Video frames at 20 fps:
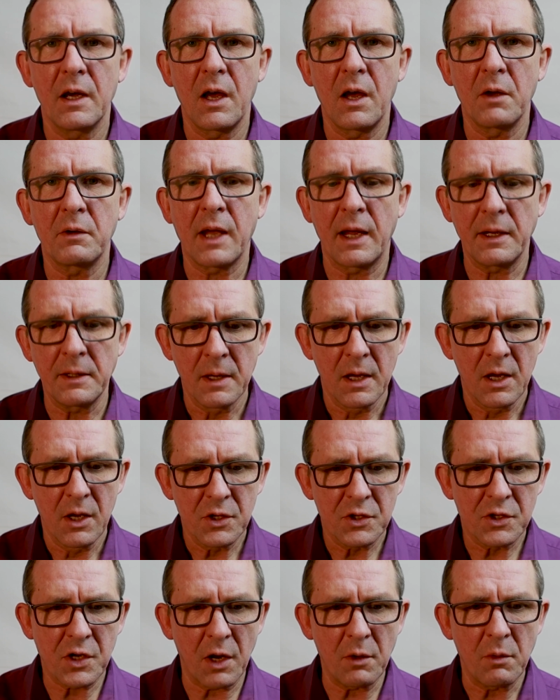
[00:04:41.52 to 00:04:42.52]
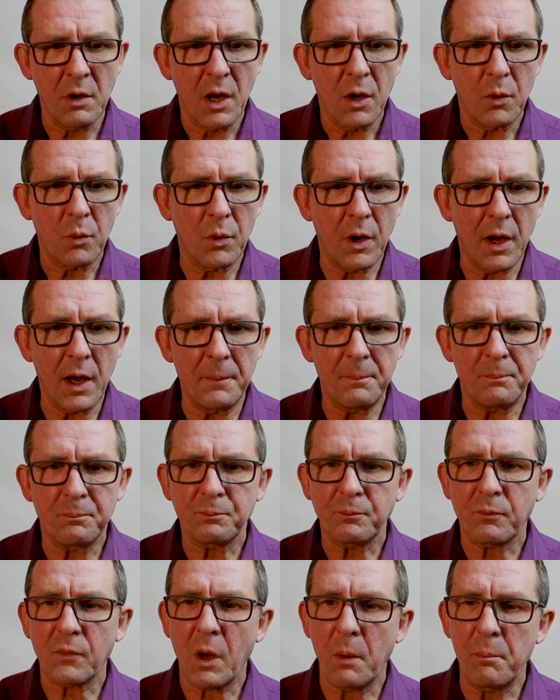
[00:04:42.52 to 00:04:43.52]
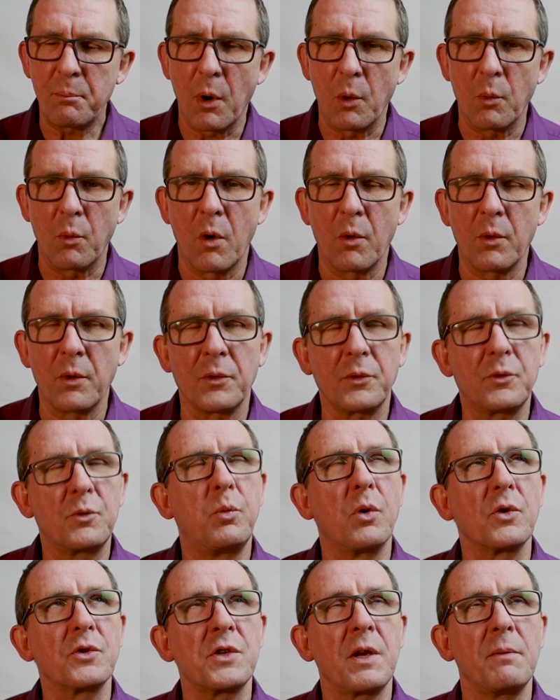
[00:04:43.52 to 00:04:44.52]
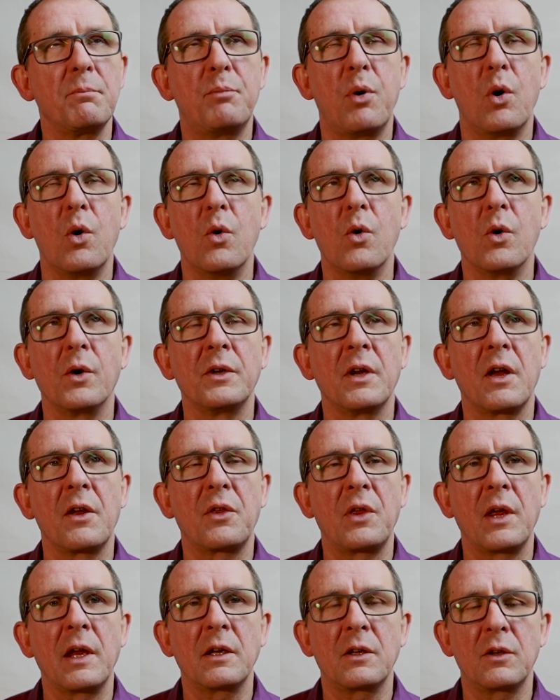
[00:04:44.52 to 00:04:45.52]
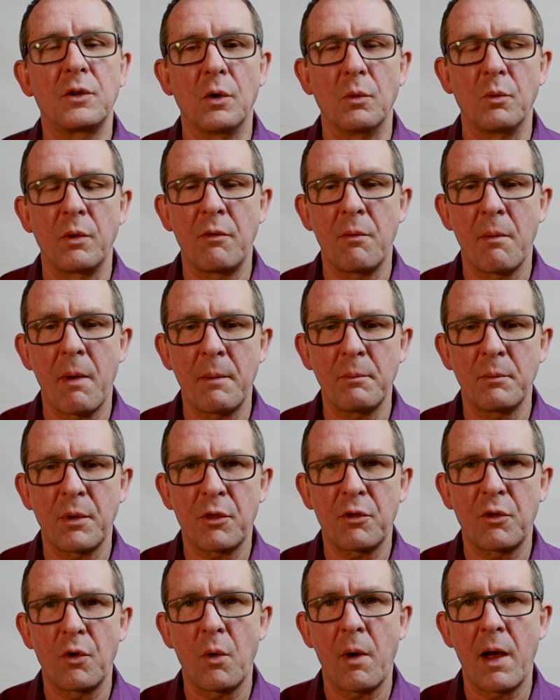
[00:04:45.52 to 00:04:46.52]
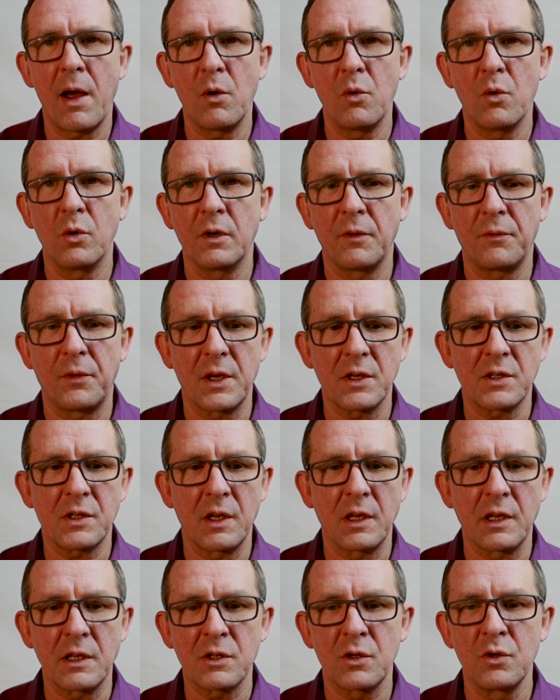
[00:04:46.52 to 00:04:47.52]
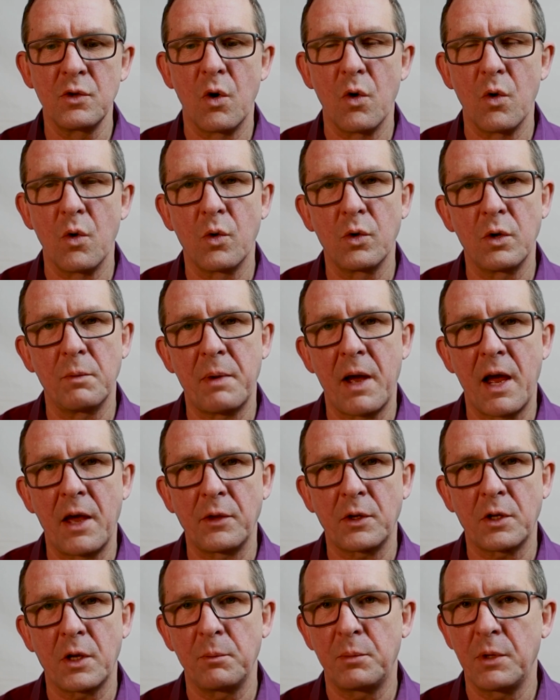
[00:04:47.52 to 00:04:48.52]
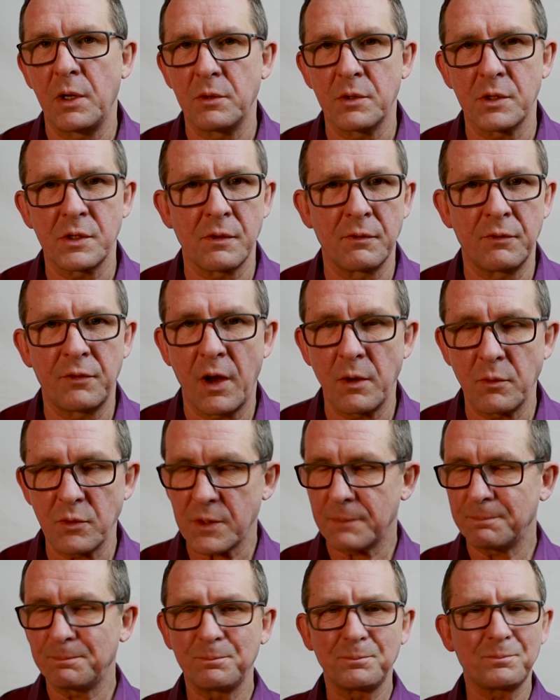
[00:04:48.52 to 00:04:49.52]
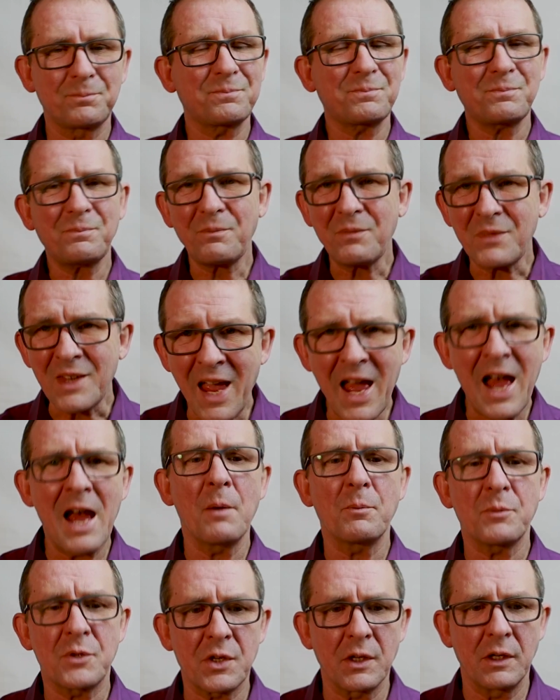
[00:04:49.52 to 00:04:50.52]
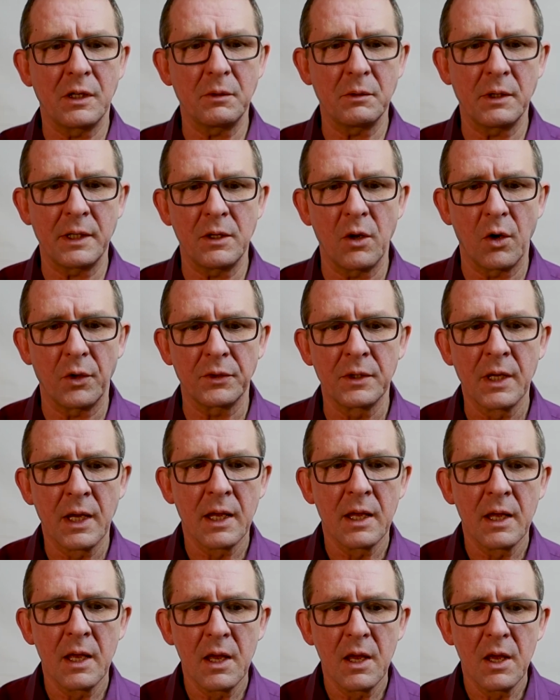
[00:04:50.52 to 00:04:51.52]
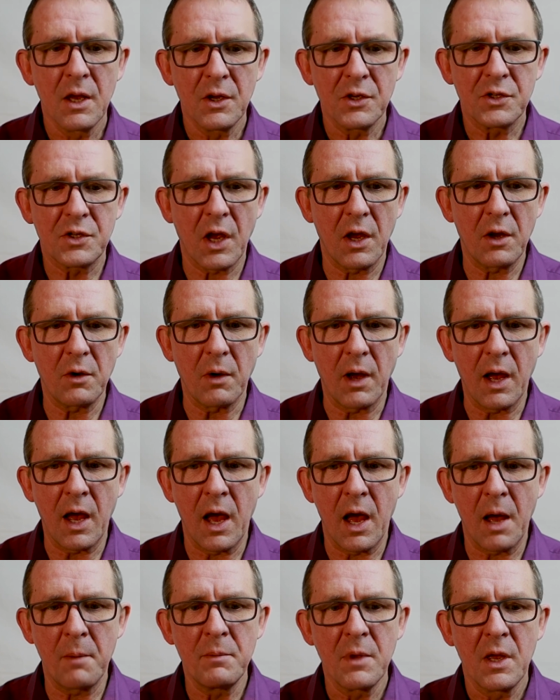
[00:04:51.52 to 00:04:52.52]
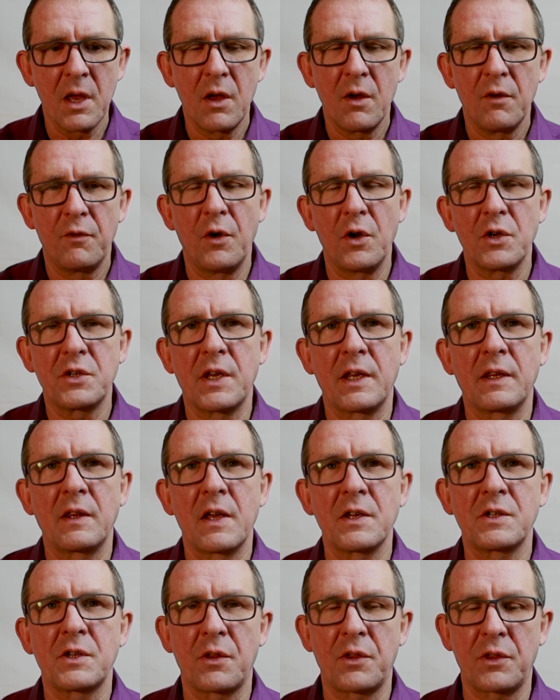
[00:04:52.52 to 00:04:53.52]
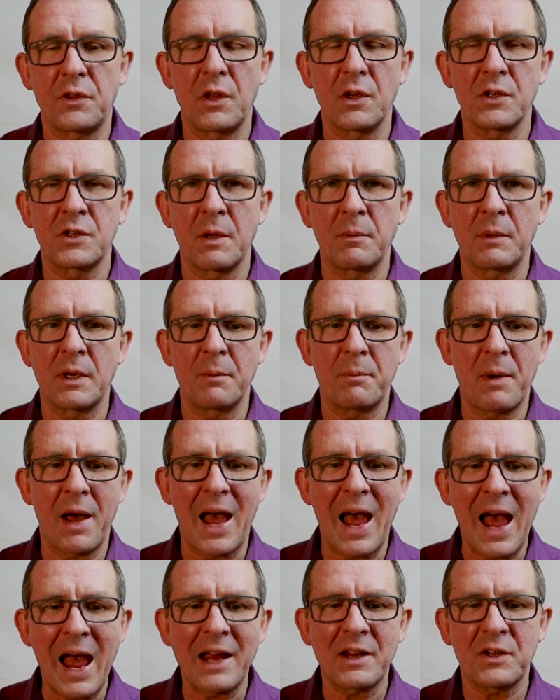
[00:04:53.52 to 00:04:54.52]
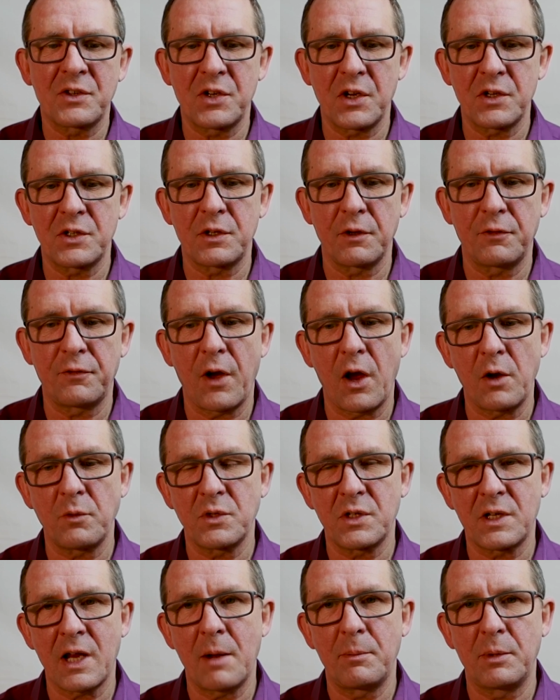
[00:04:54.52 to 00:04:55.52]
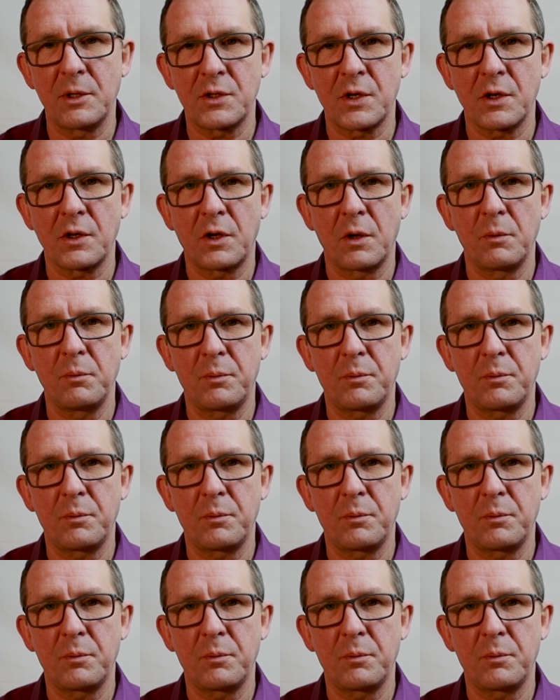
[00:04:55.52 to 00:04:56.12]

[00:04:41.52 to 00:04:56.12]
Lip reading: Okay, so but what's important, I think, that we remember throughout all of this, that it's not all about computers and phones. Absolutely not. So first thing, there's something about access to phones, tablets and